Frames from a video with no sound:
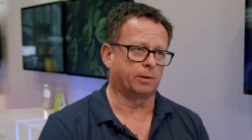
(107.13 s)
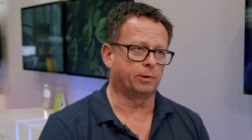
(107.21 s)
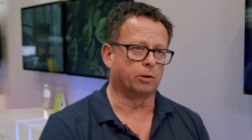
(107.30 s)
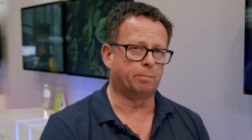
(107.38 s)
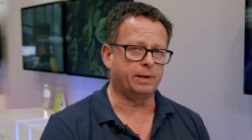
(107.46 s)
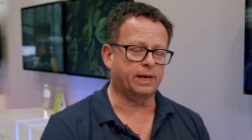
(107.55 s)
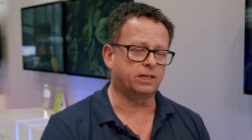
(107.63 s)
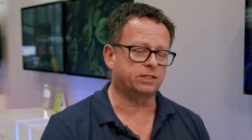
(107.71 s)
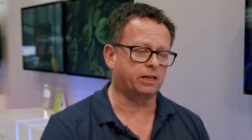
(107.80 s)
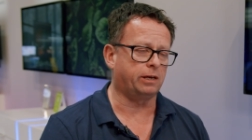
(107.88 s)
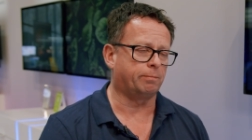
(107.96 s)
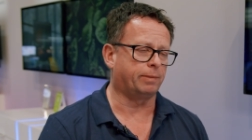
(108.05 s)
a company called
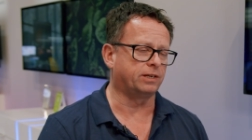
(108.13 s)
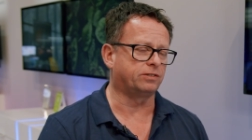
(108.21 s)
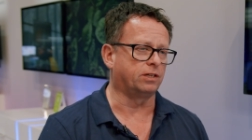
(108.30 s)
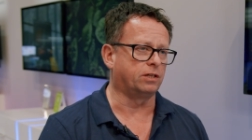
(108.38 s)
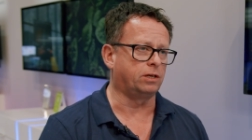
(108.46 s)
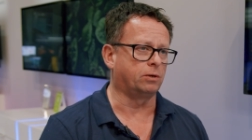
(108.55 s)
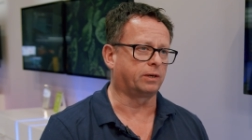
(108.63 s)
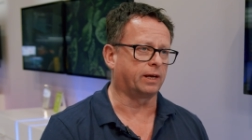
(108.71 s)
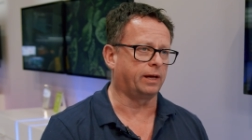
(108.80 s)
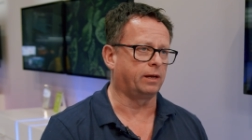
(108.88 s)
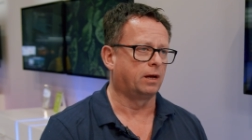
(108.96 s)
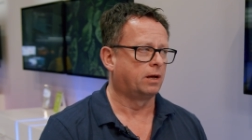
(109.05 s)
BAC, based in the
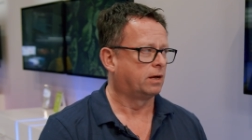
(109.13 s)
UK.